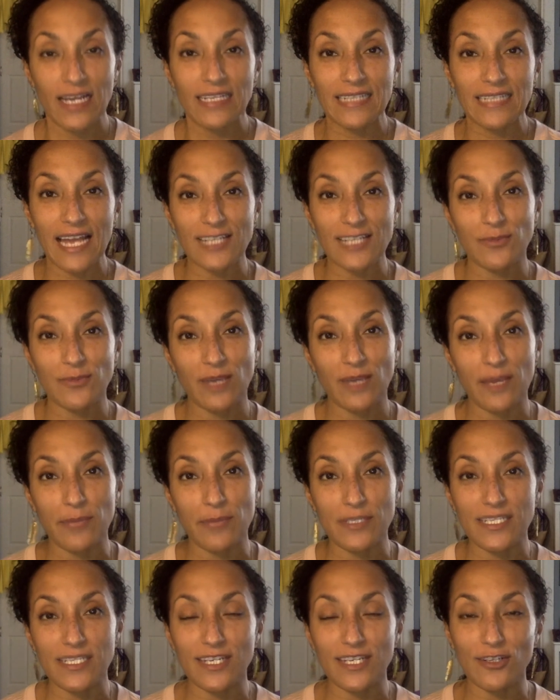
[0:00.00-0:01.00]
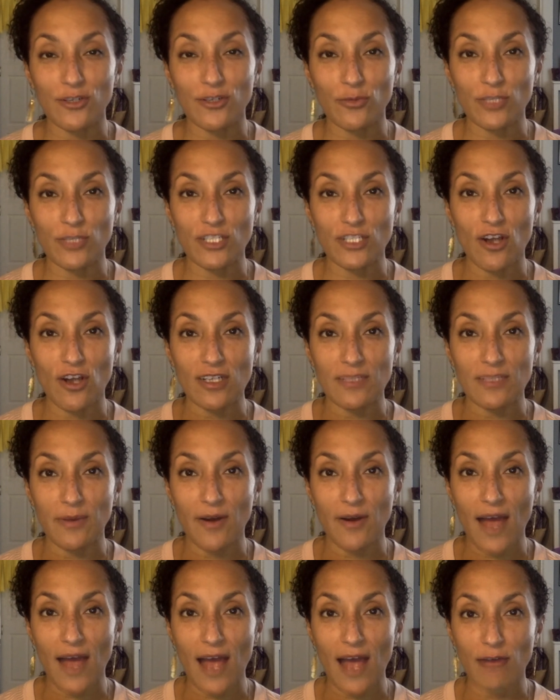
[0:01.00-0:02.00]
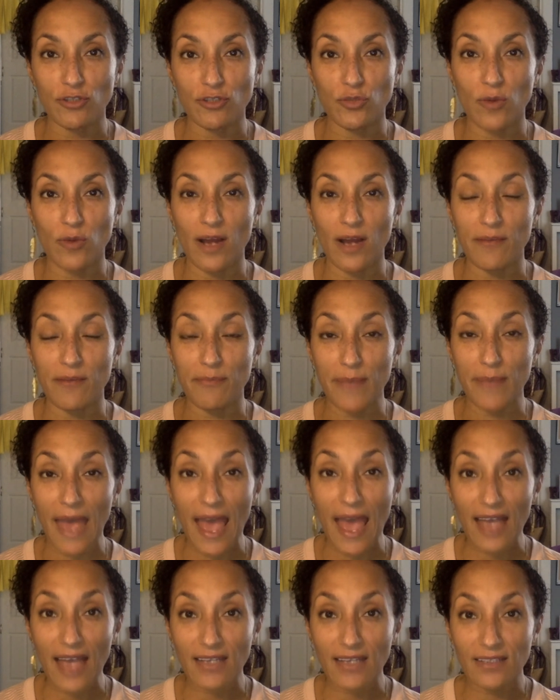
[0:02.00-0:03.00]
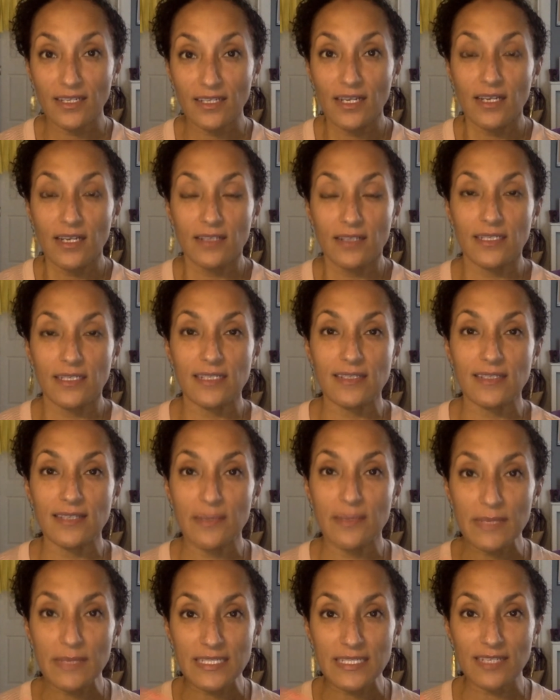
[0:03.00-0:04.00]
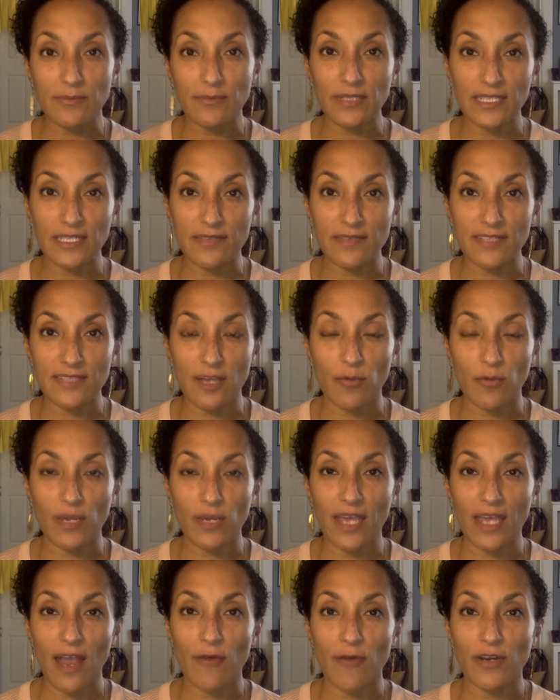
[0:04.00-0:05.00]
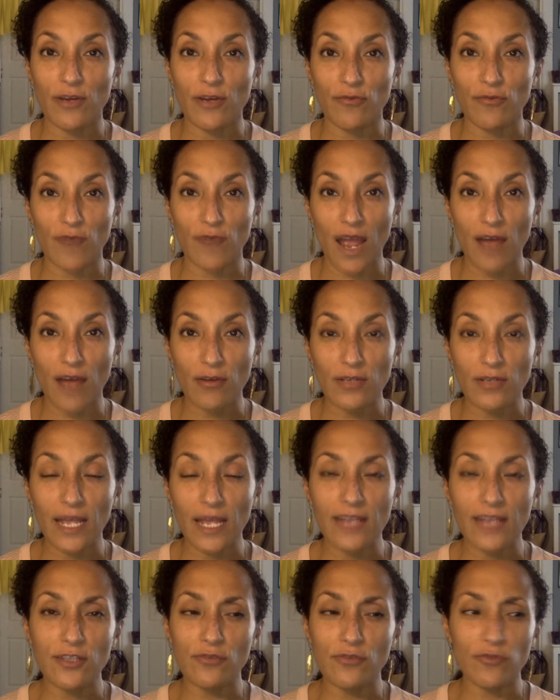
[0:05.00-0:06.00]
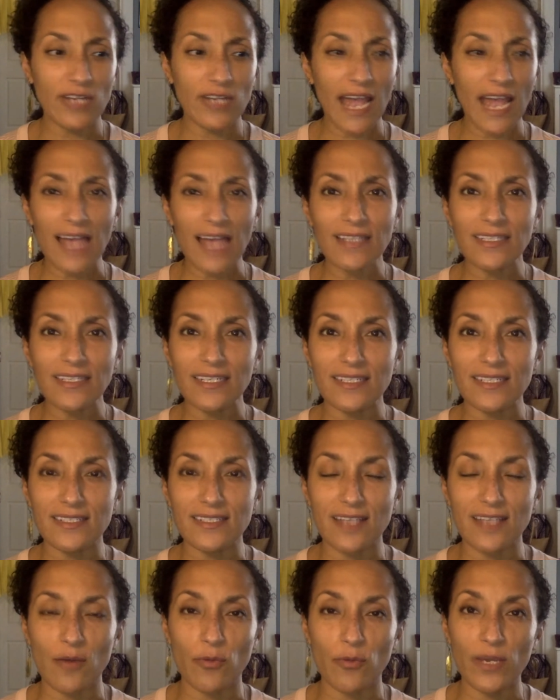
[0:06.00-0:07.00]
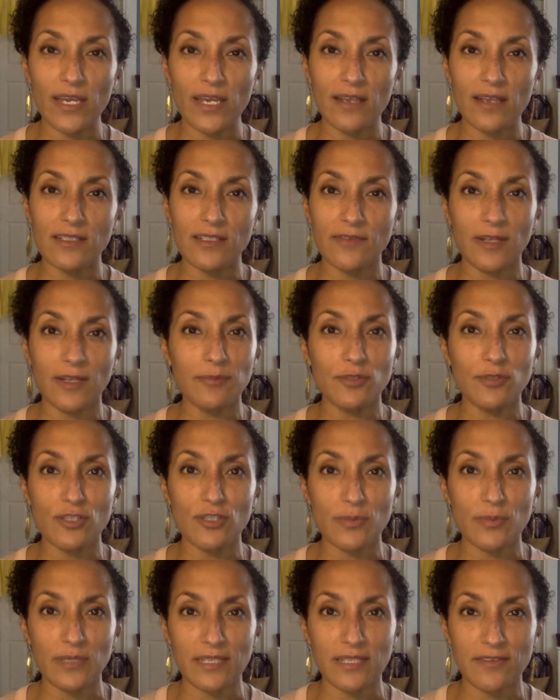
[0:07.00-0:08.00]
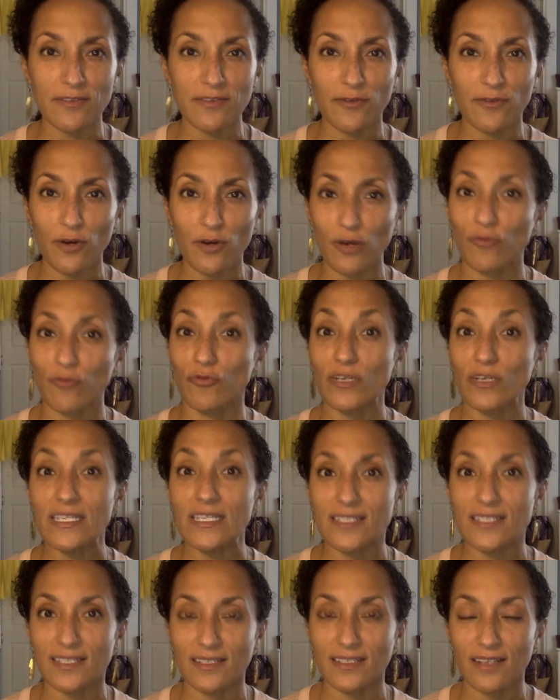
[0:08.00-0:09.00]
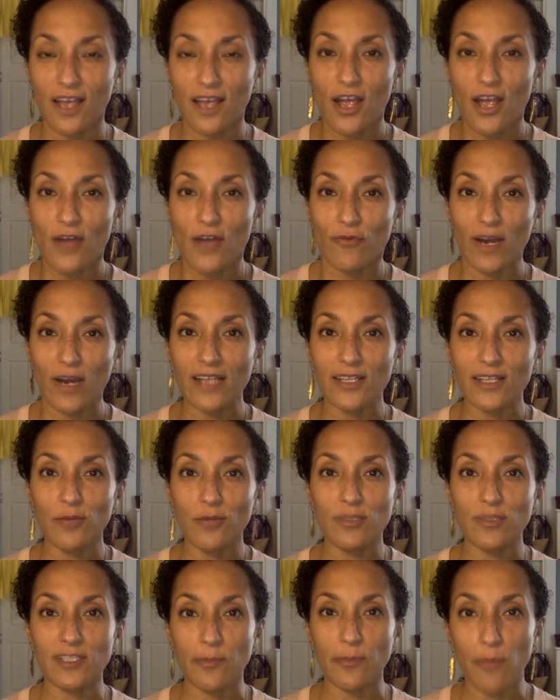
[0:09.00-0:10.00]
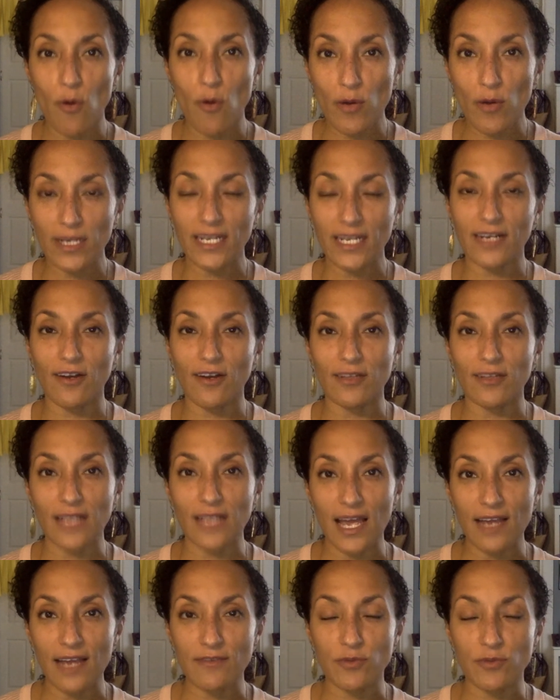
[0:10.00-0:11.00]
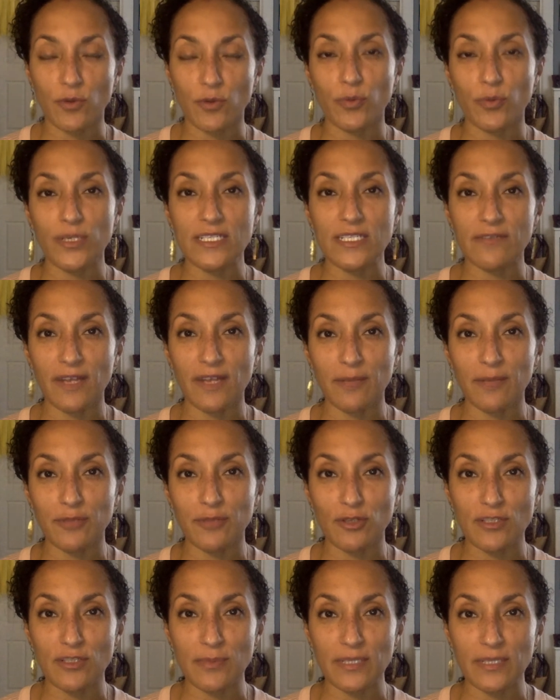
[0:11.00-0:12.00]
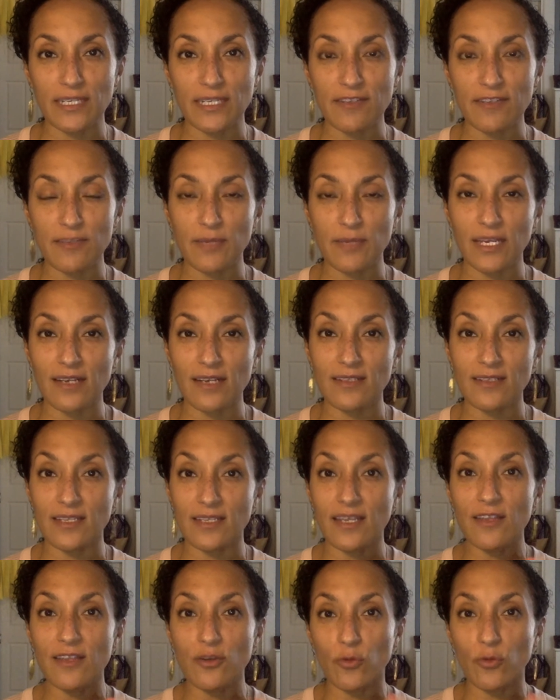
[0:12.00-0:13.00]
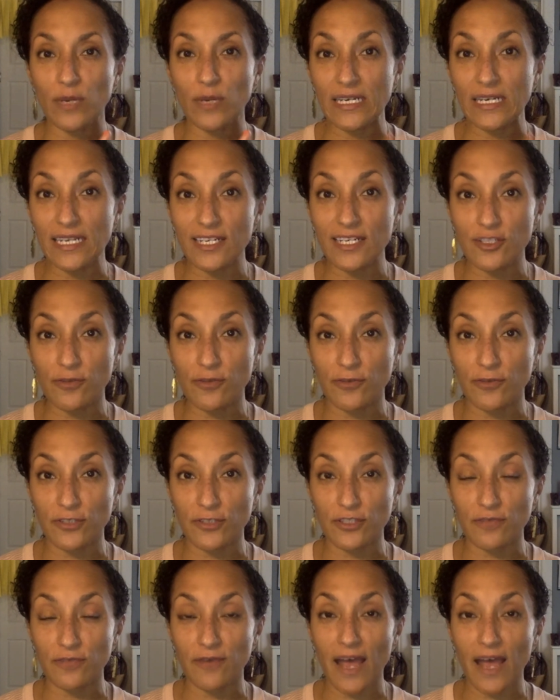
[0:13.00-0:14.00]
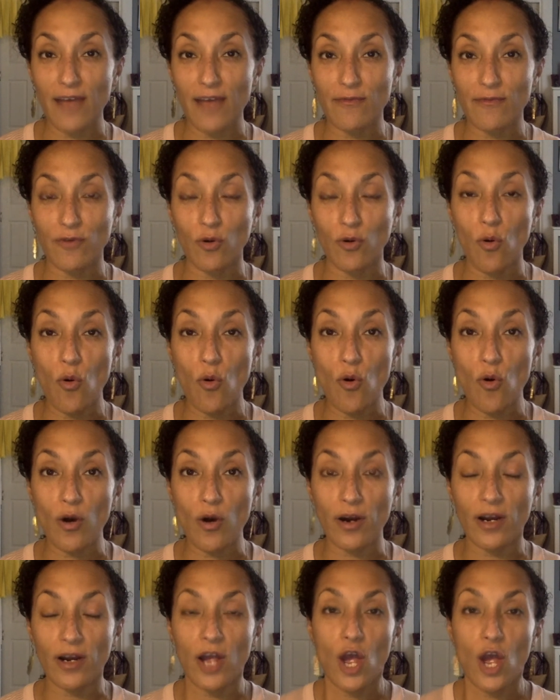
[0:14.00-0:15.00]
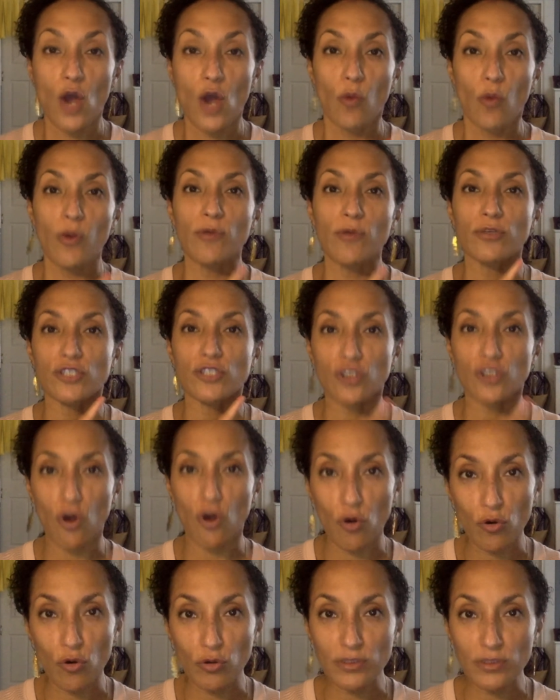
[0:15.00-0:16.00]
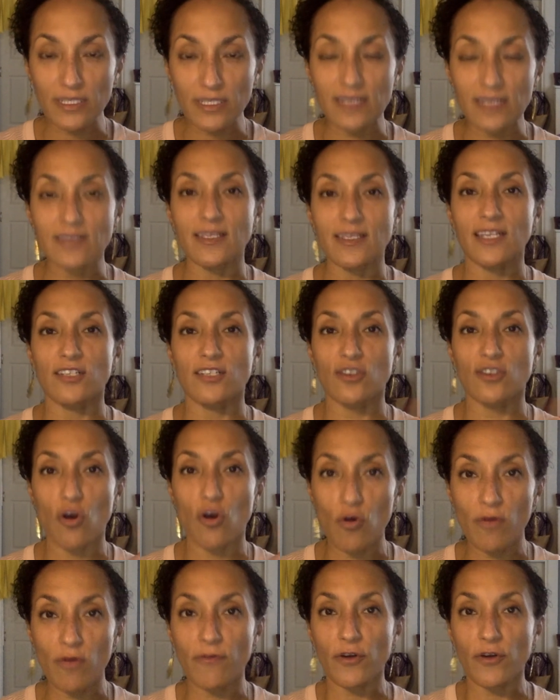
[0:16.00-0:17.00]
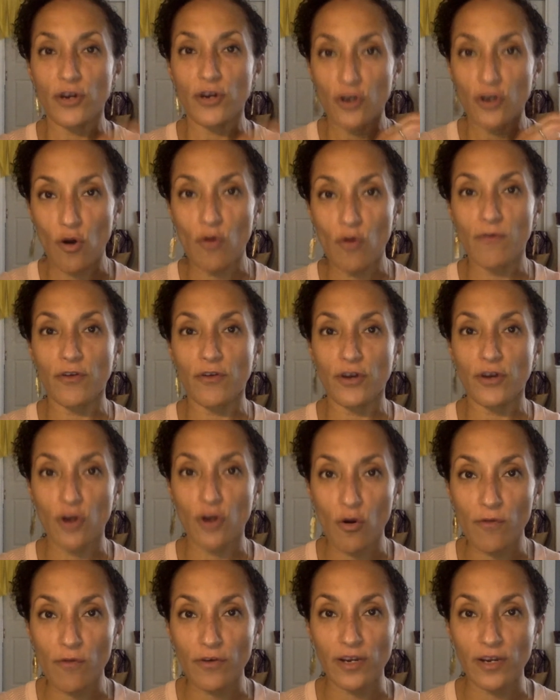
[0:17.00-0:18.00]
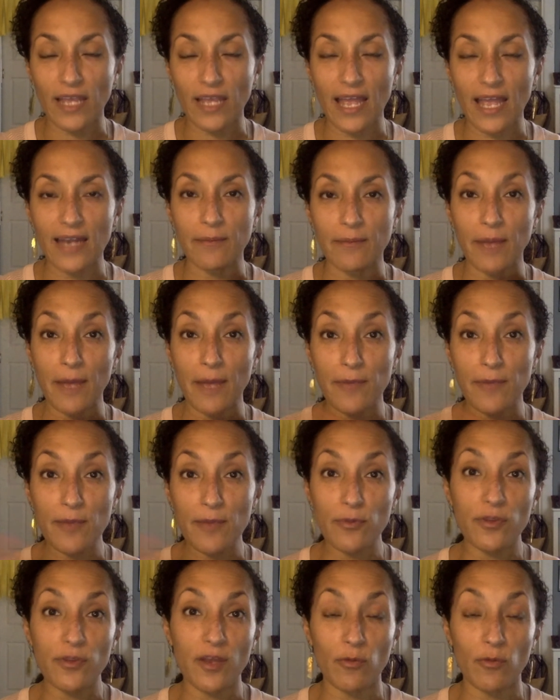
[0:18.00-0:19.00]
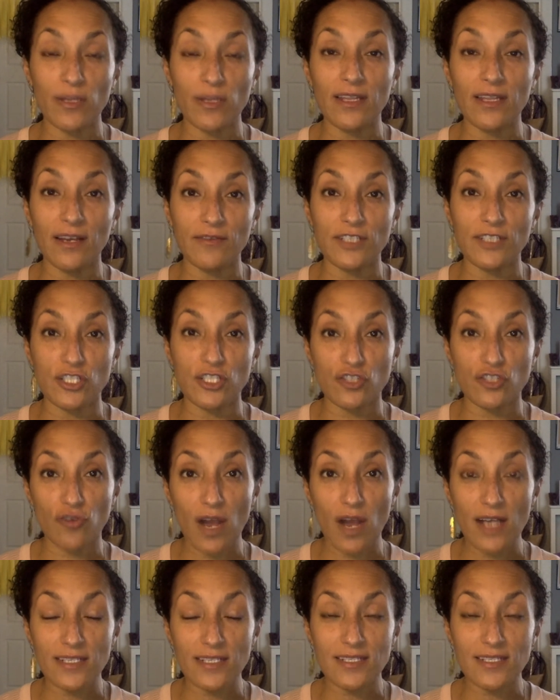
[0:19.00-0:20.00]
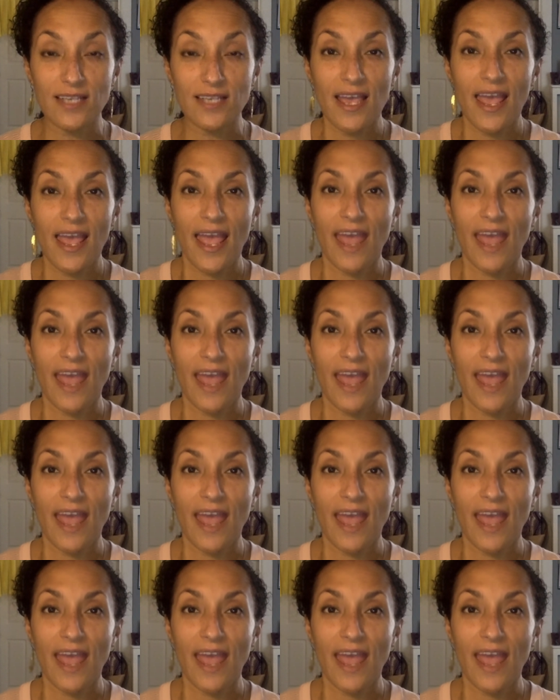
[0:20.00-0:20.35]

Last week in particular, we talked about how to unpack these limiting beliefs that we carry around. And the reality is that we developed those beliefs for a reason, right? There was a point in our lives where we developed those beliefs because either we needed to for survival or we were told these things over and over and over again by people that we loved and trust.